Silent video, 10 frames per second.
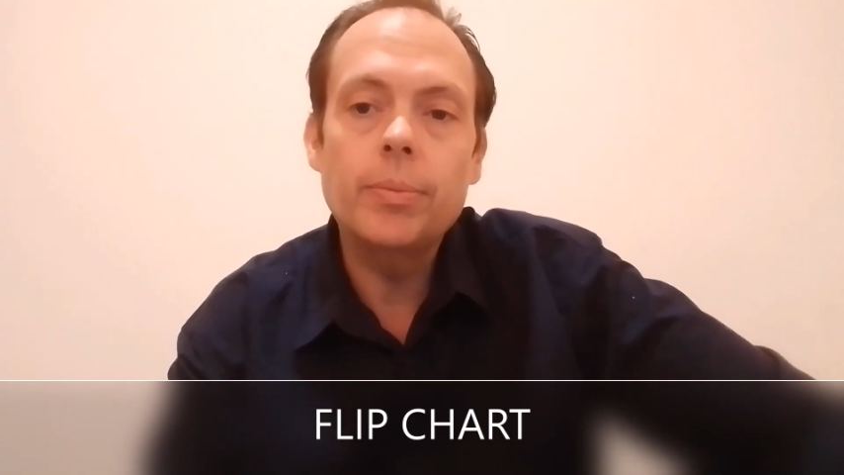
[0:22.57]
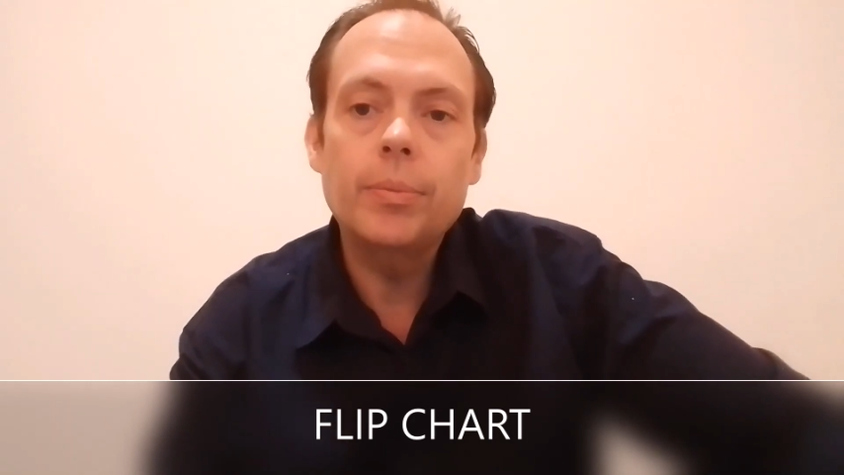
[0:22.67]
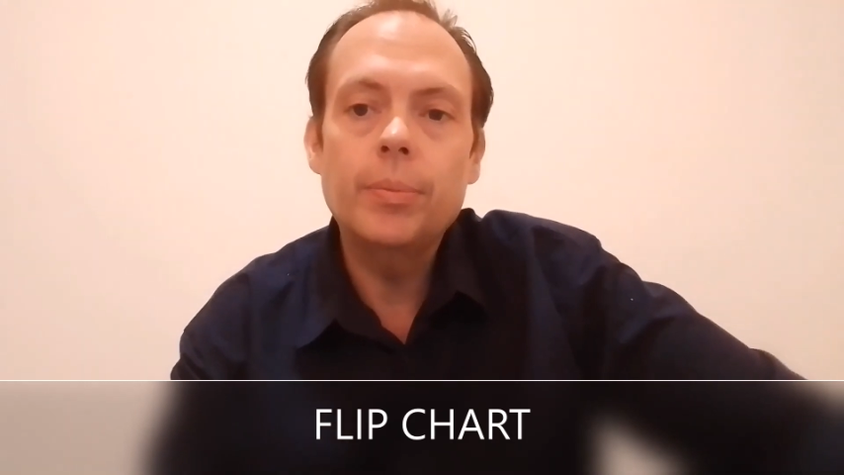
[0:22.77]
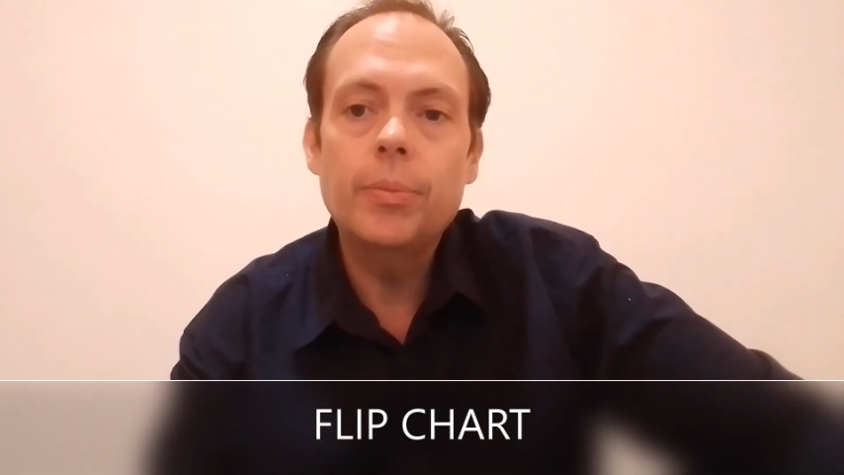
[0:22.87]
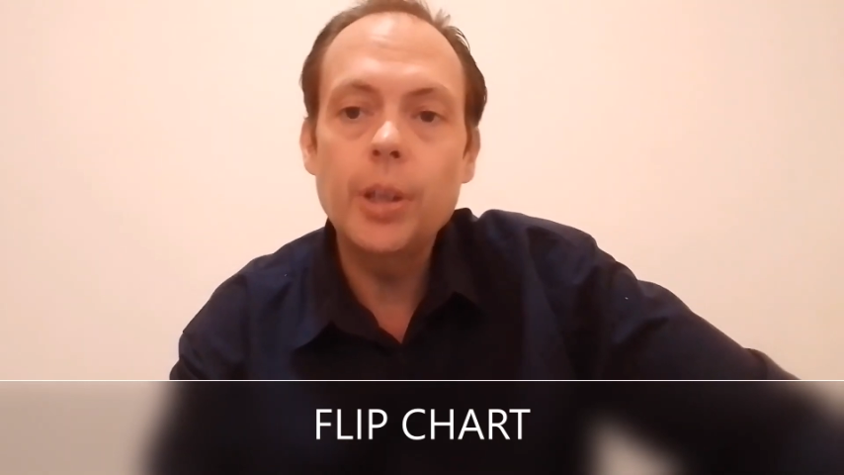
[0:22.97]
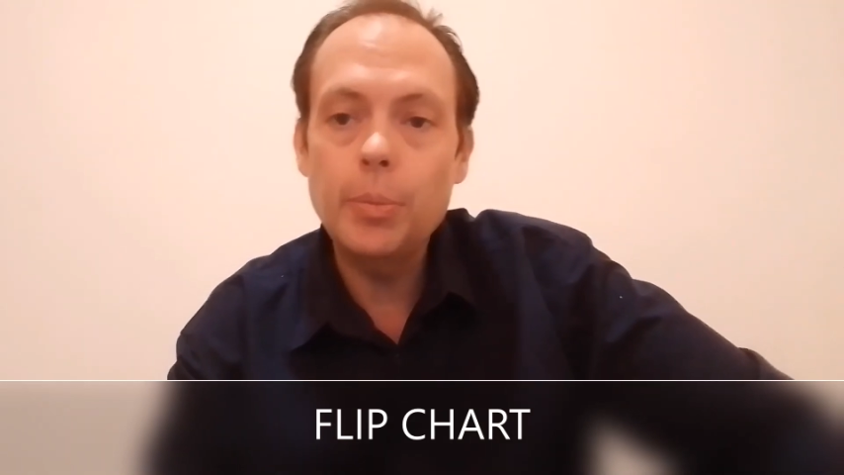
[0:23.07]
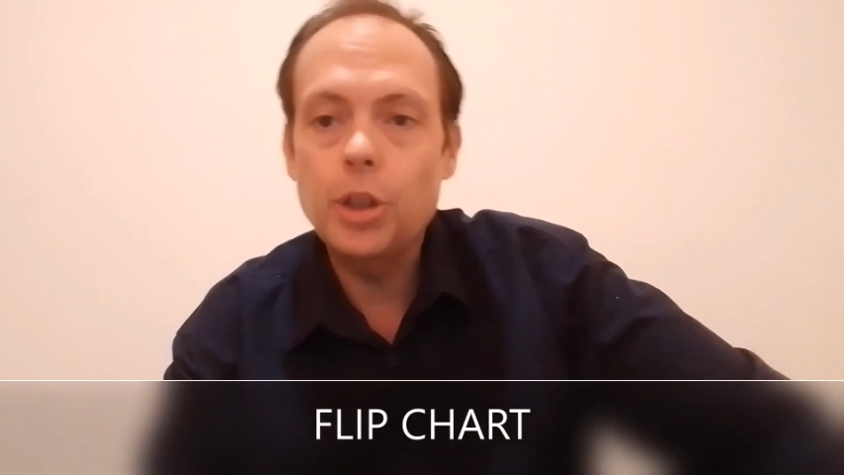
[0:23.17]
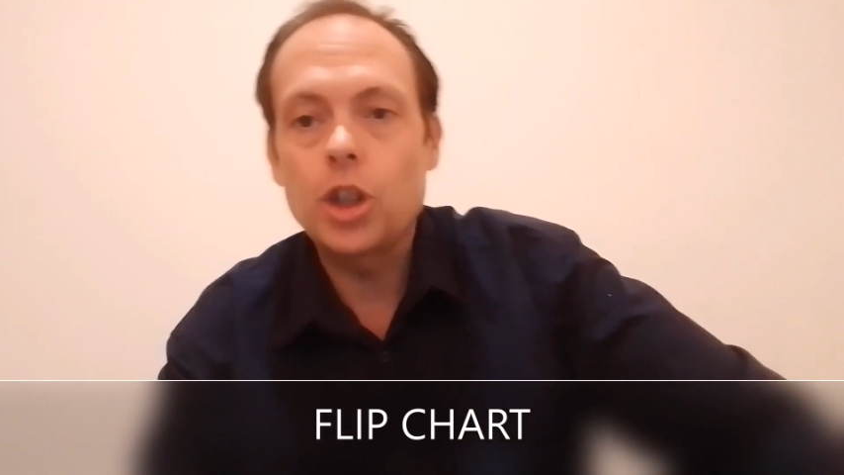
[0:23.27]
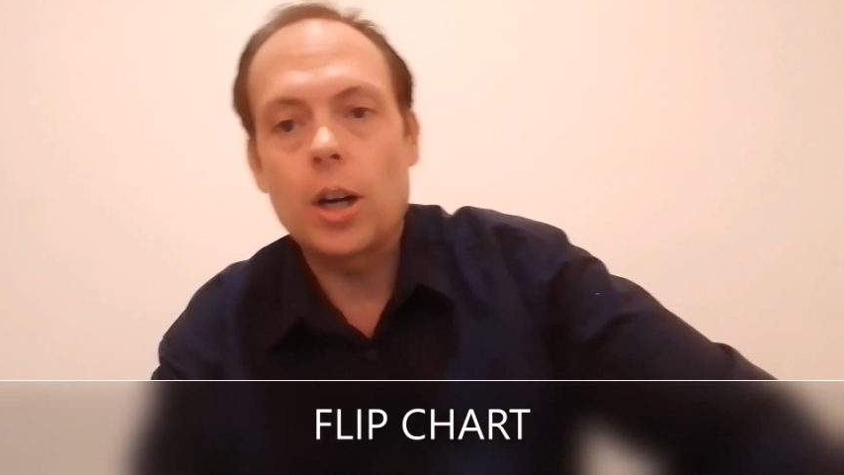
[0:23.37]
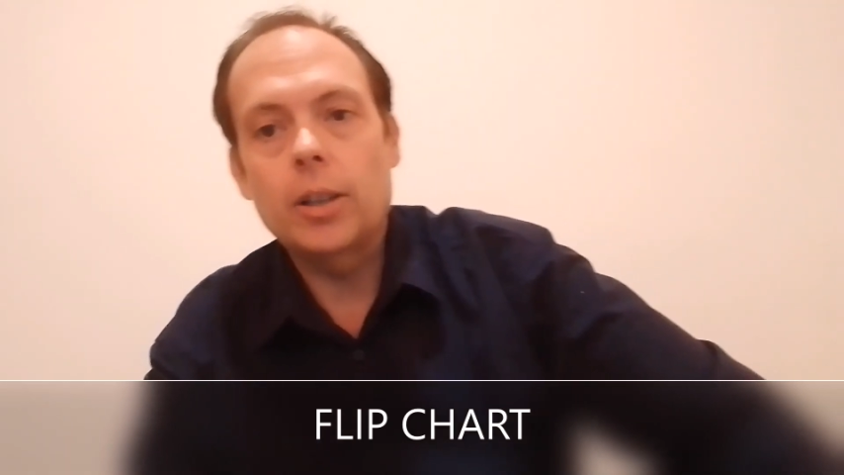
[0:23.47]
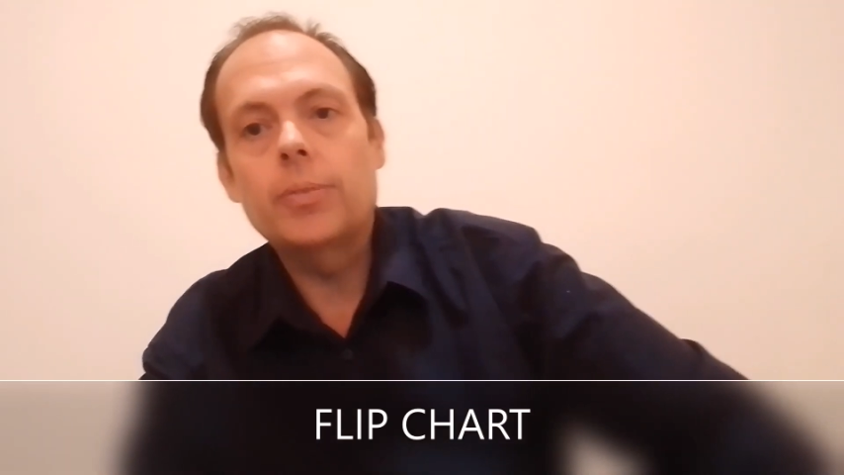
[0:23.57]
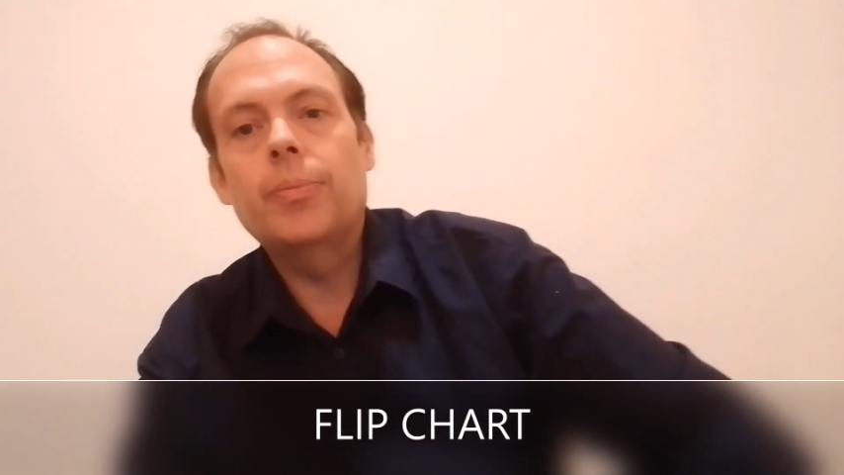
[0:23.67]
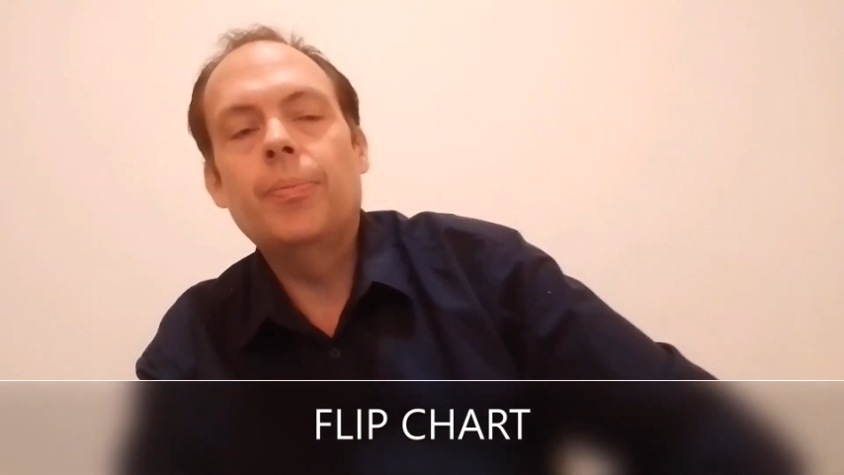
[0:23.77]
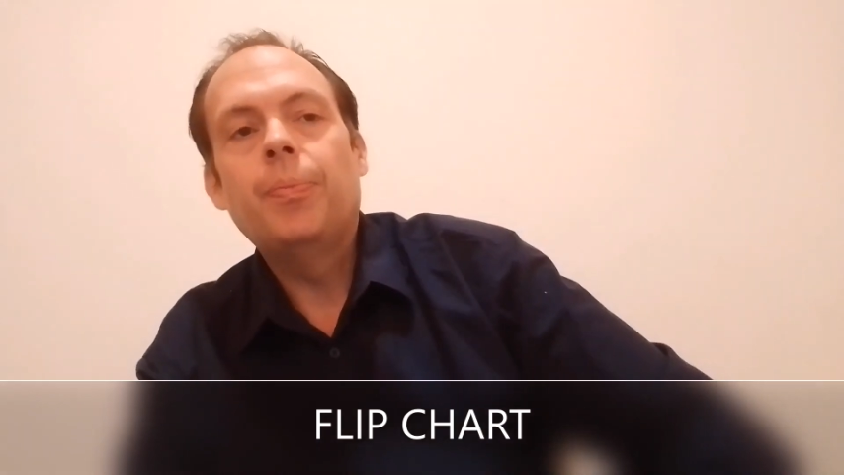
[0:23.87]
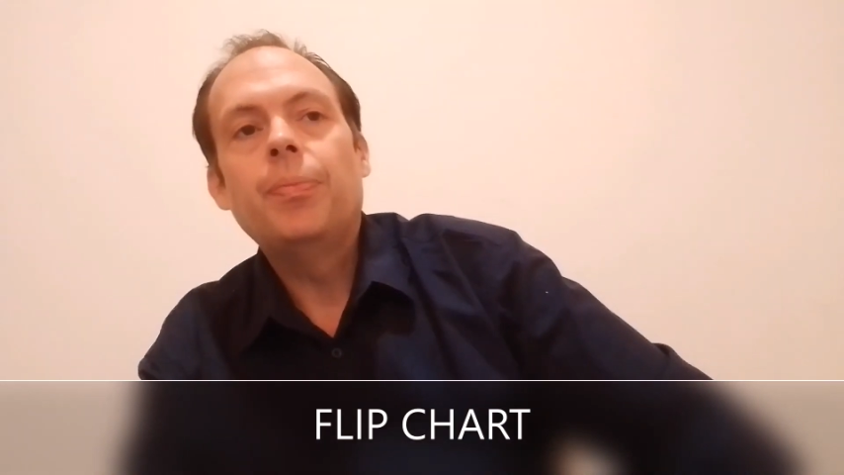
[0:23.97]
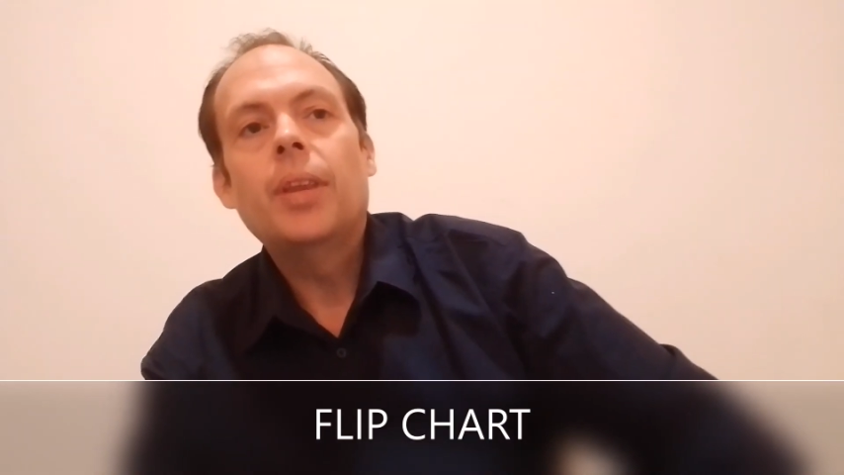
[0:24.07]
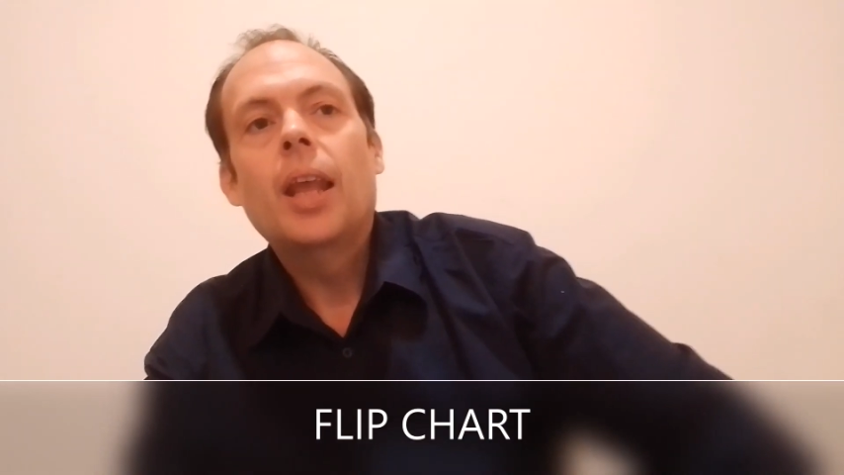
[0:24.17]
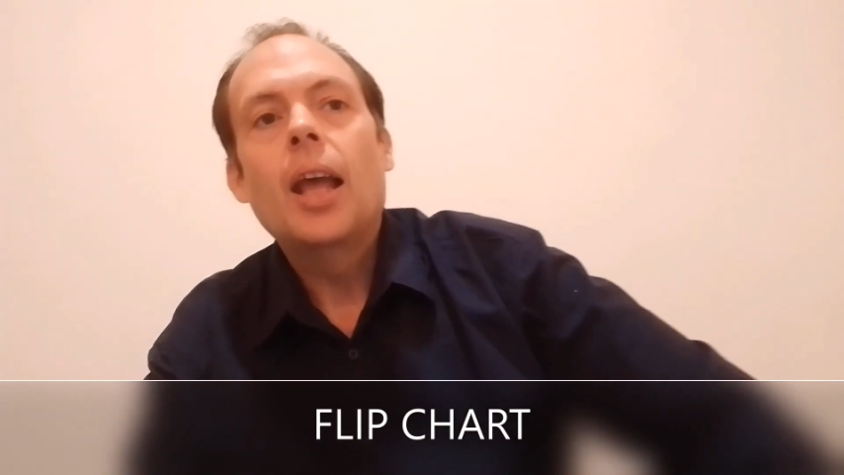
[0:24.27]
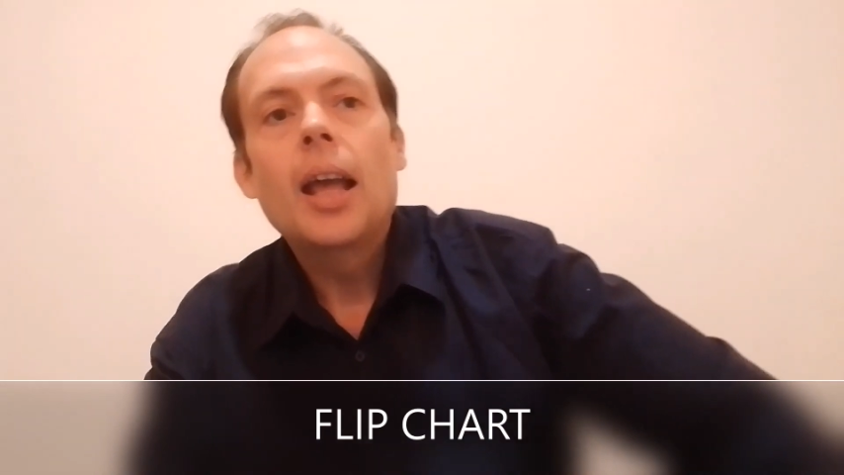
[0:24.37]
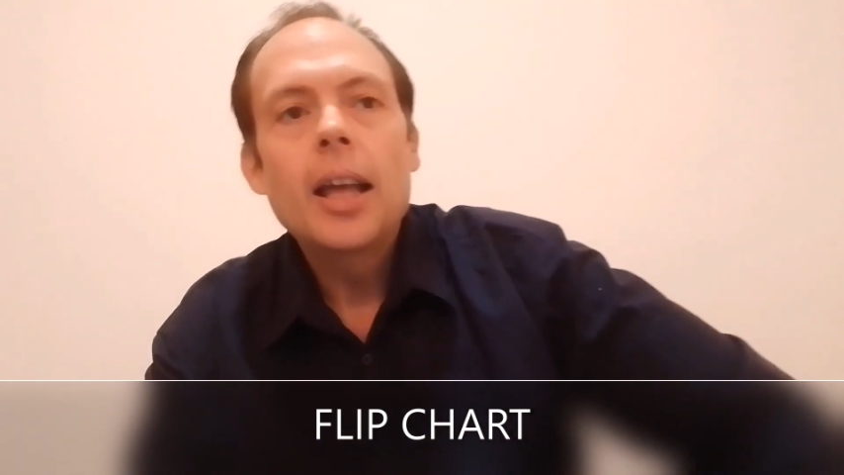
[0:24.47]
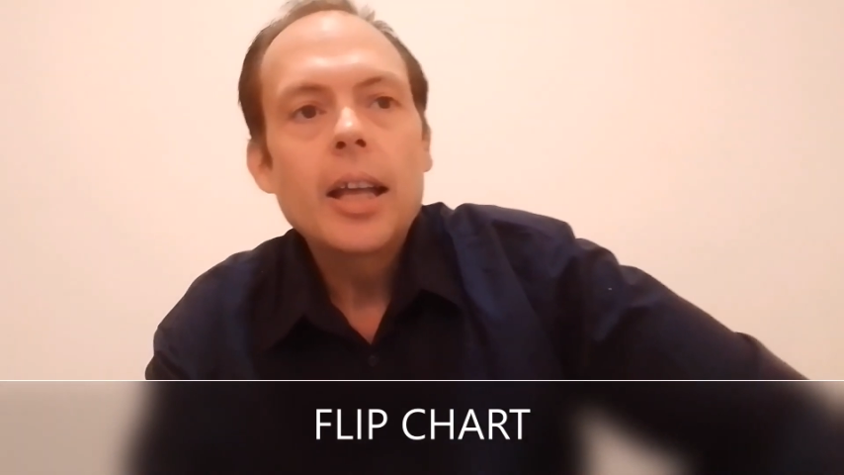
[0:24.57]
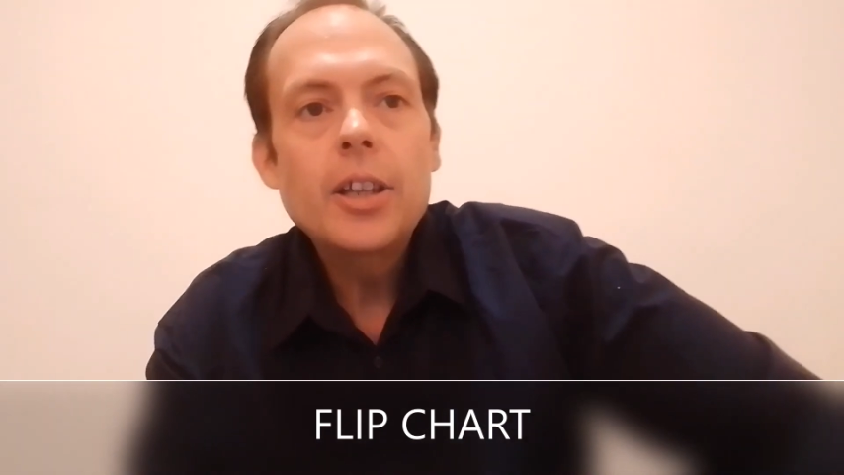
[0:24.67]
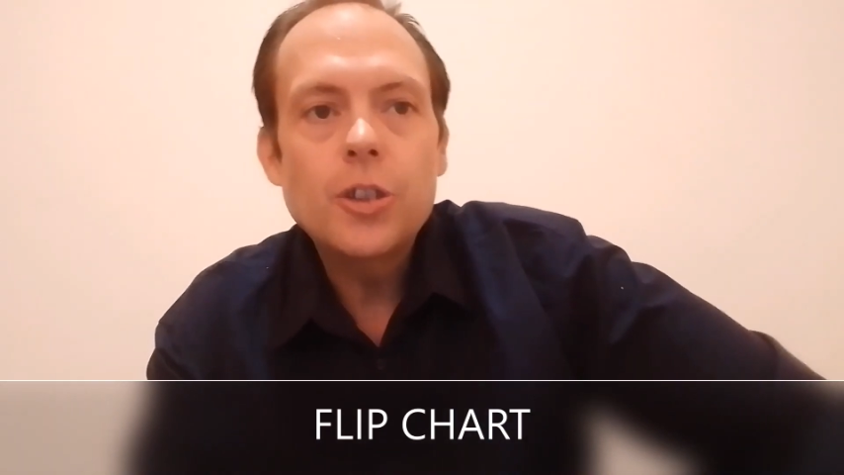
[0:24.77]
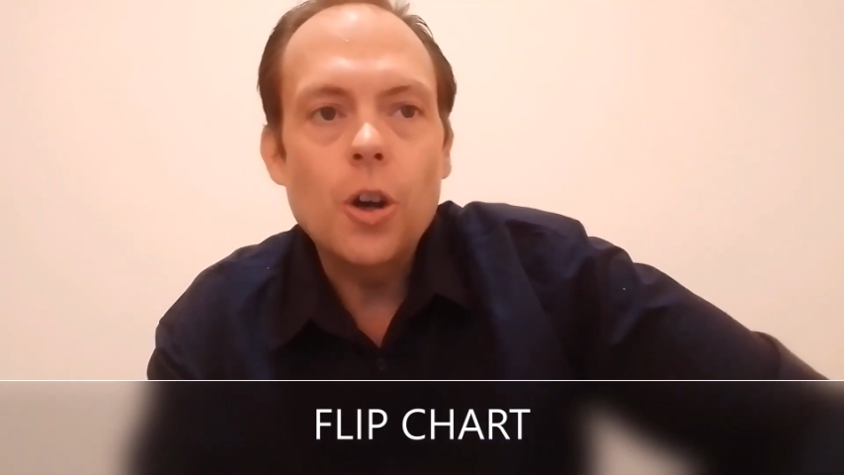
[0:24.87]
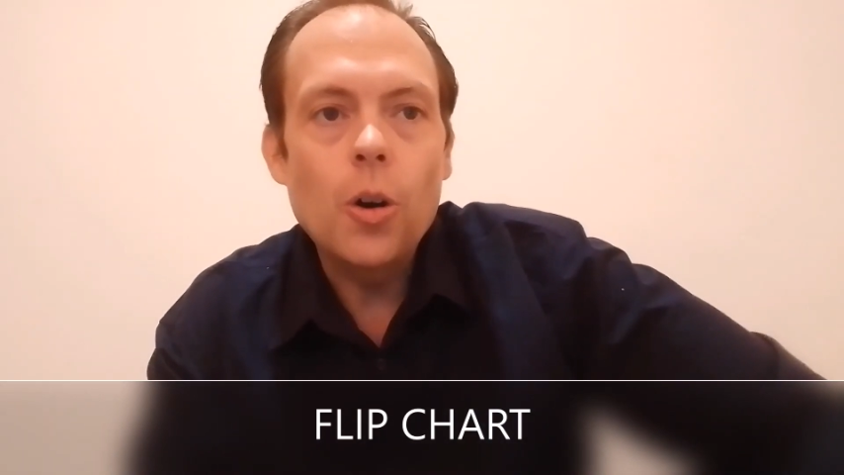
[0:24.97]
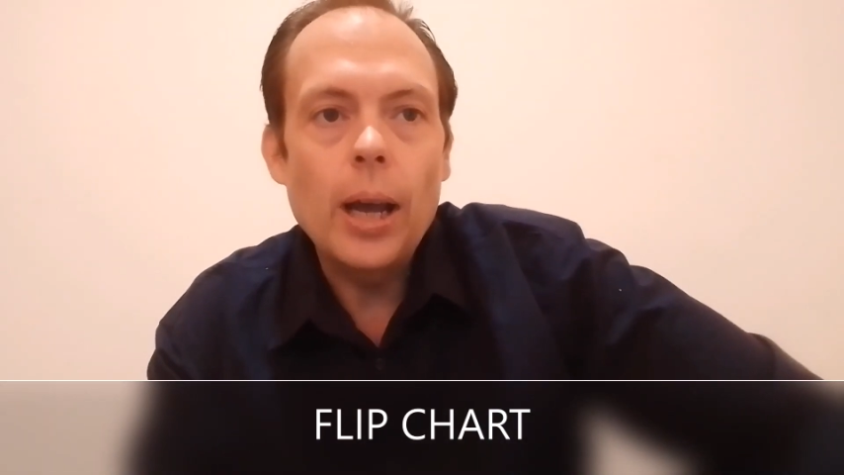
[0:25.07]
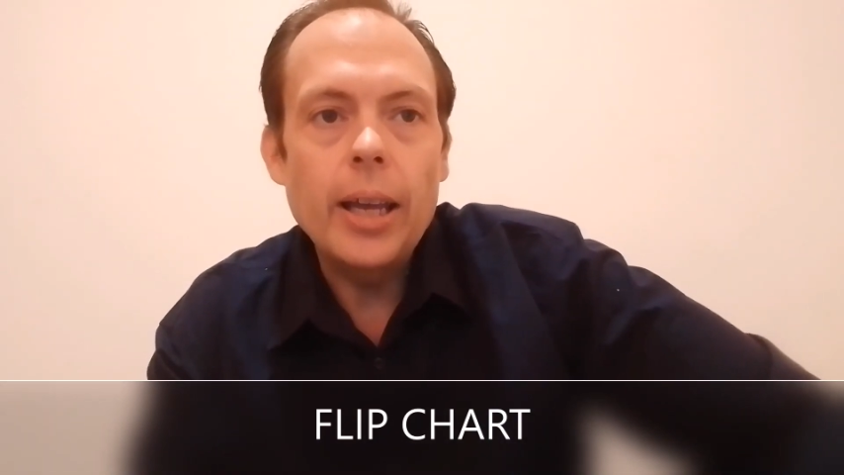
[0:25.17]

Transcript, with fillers: Flip chart. So